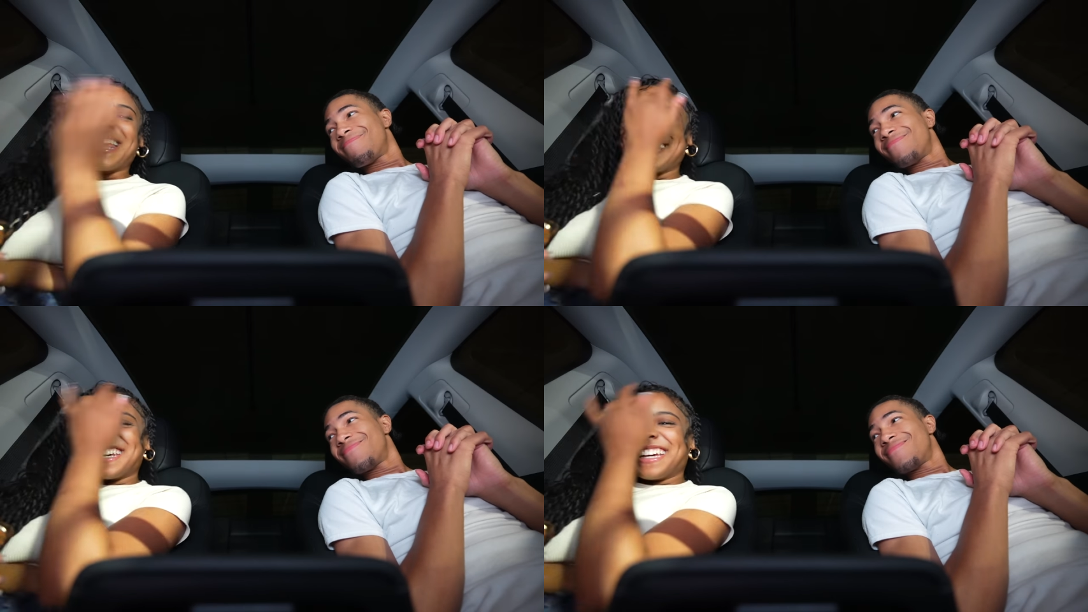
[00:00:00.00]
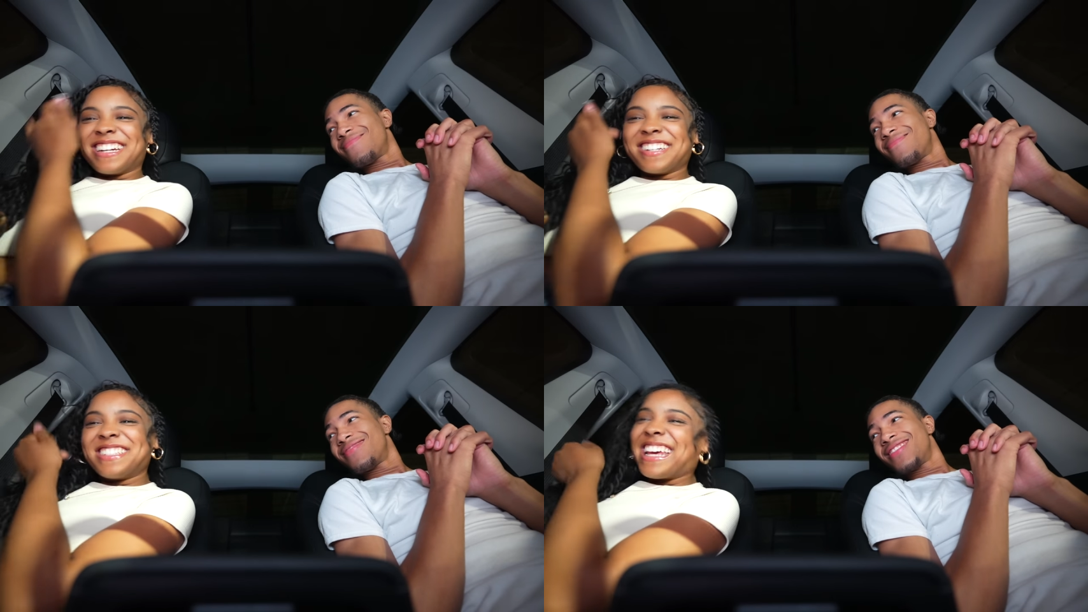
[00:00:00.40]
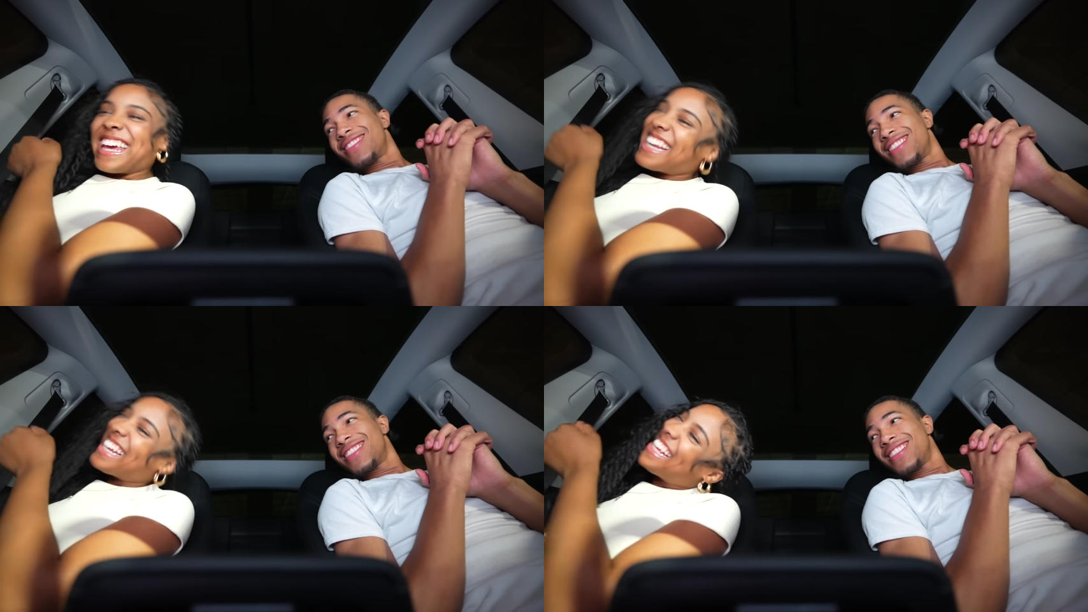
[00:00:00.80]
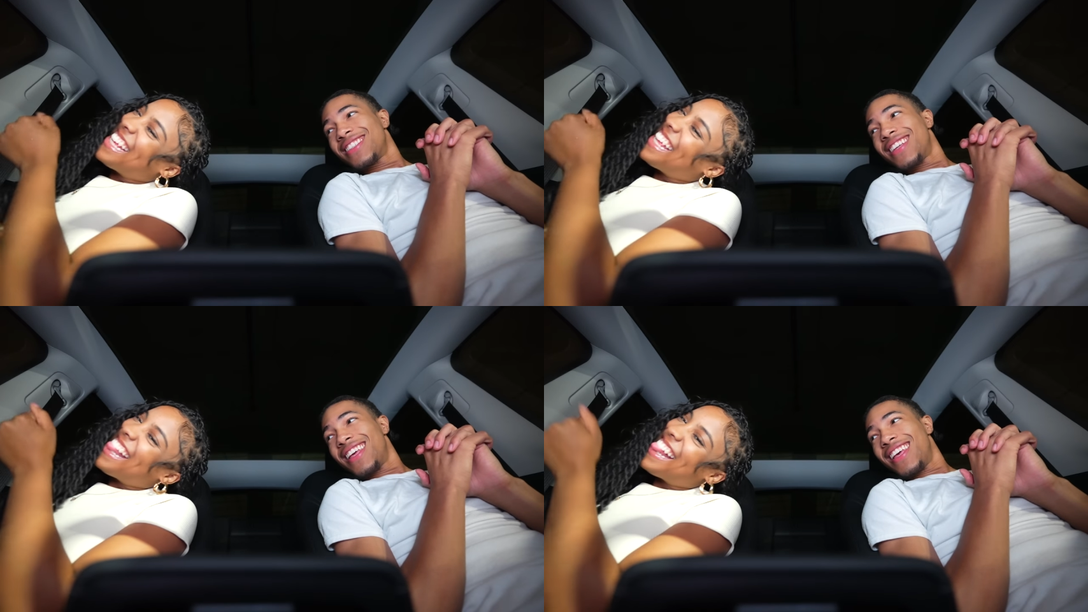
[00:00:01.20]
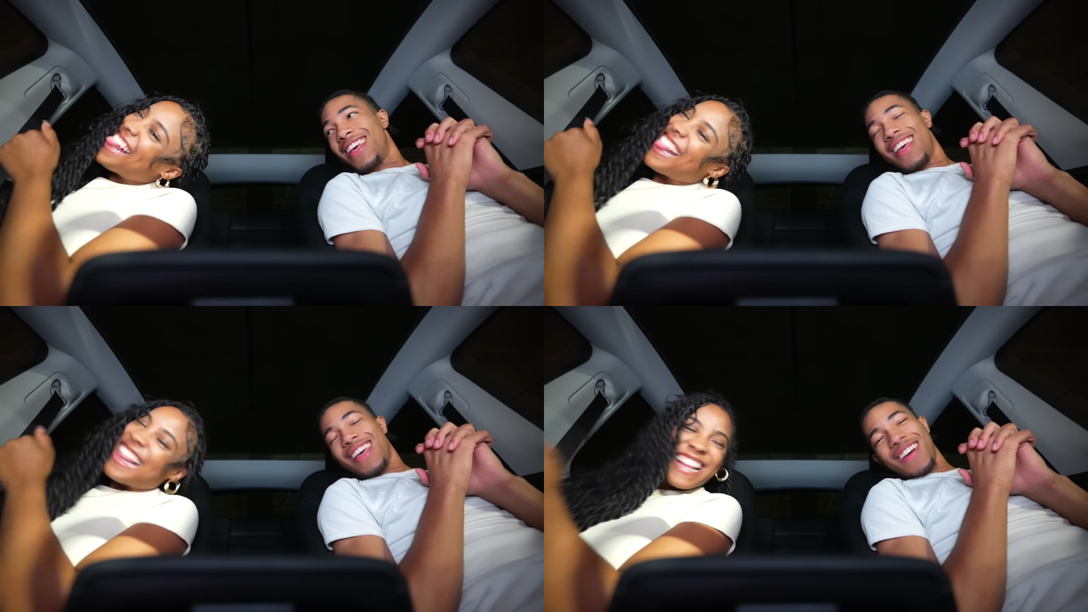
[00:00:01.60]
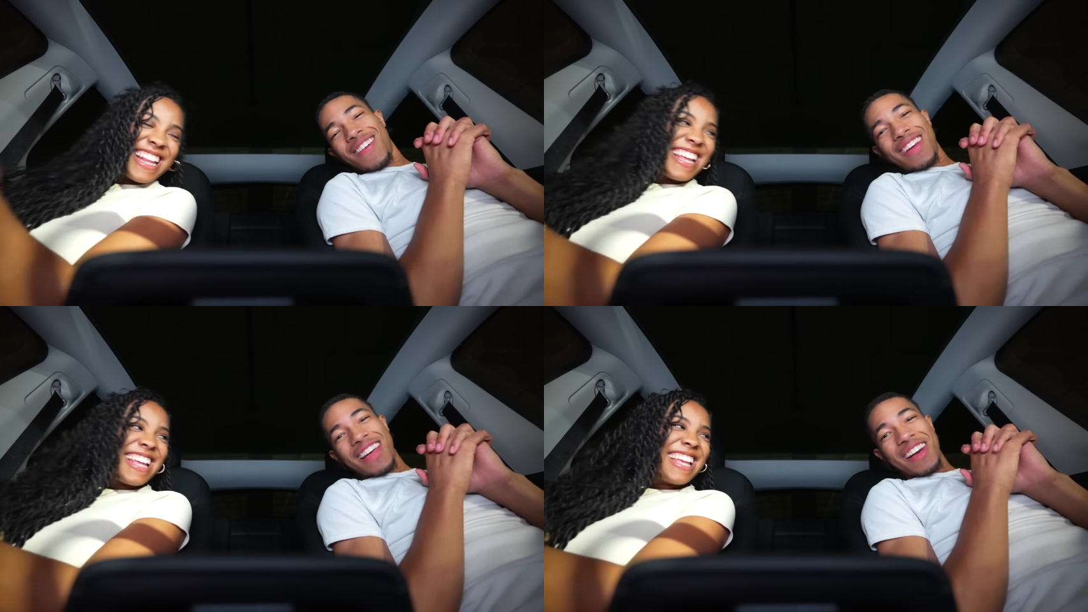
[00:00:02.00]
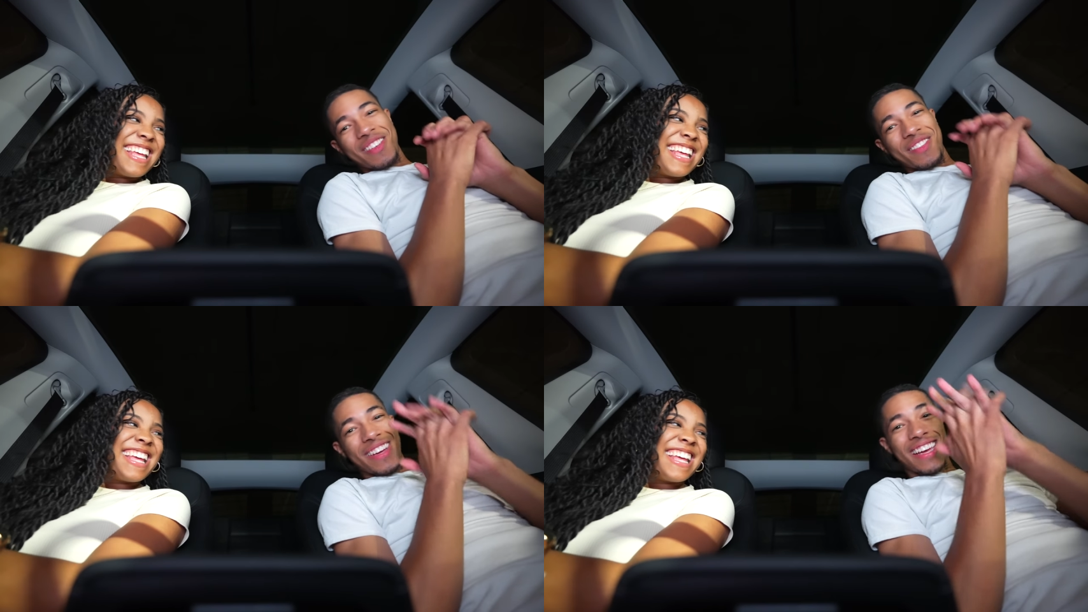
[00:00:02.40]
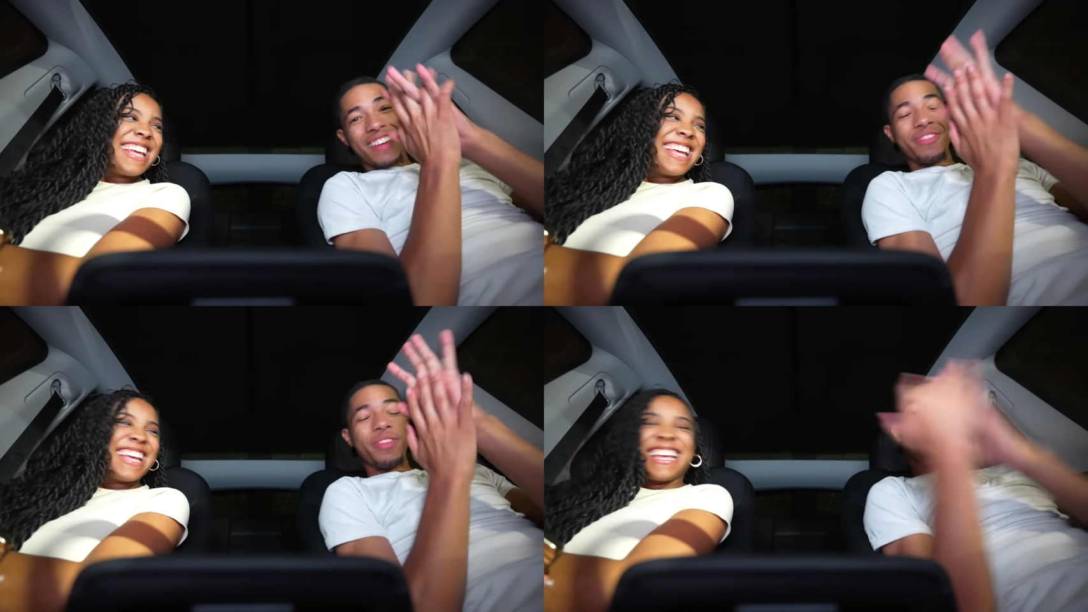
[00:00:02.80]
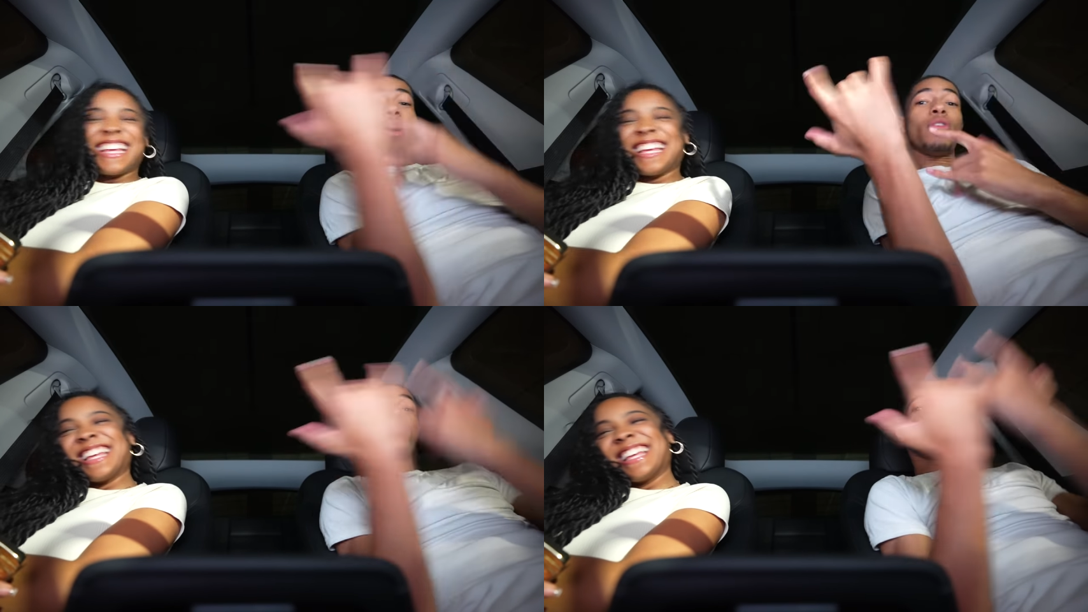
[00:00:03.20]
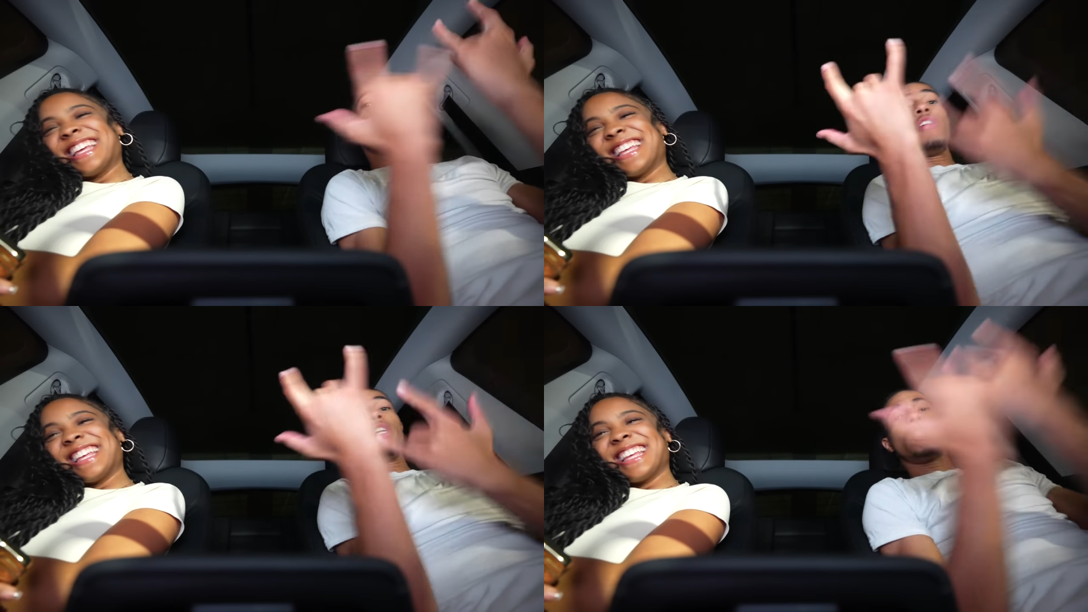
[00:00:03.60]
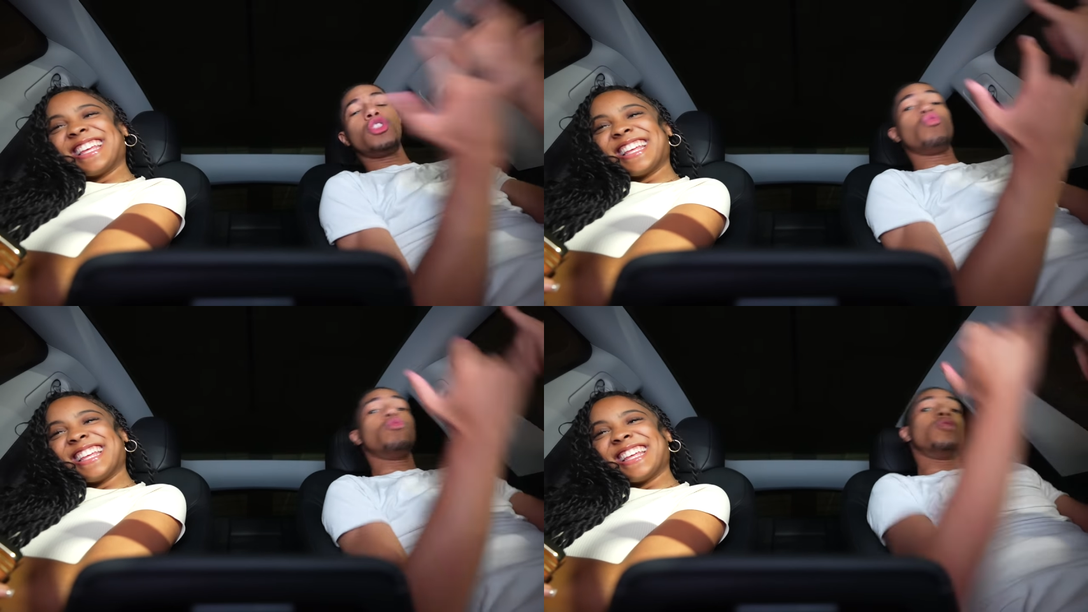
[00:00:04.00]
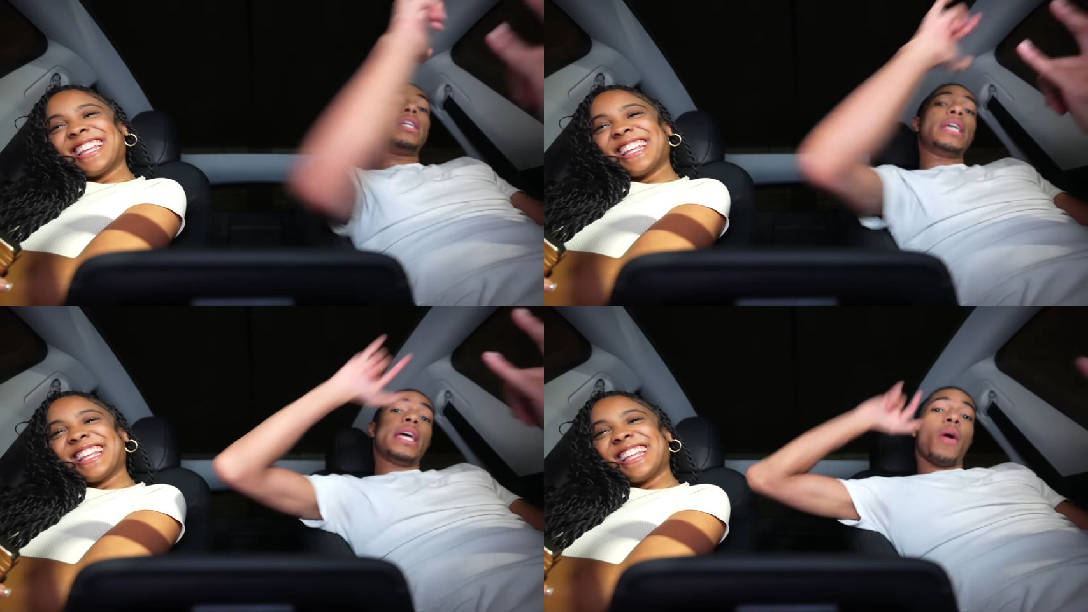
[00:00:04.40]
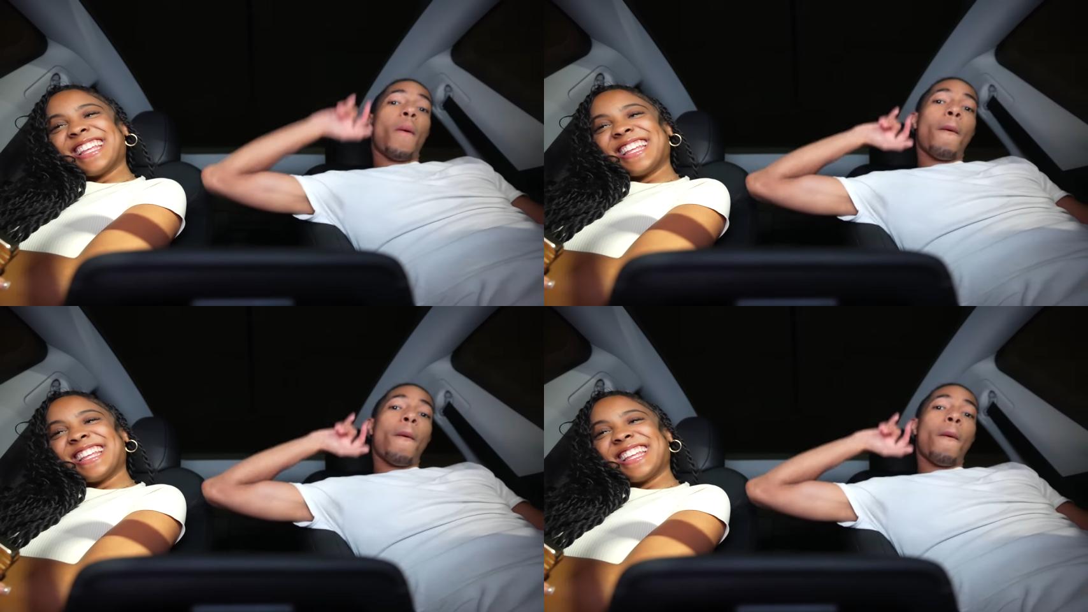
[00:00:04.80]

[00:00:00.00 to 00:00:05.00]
Speaker 1: your girl JAYDA. We out, man. We'll be back with some more vids soon. Yeah.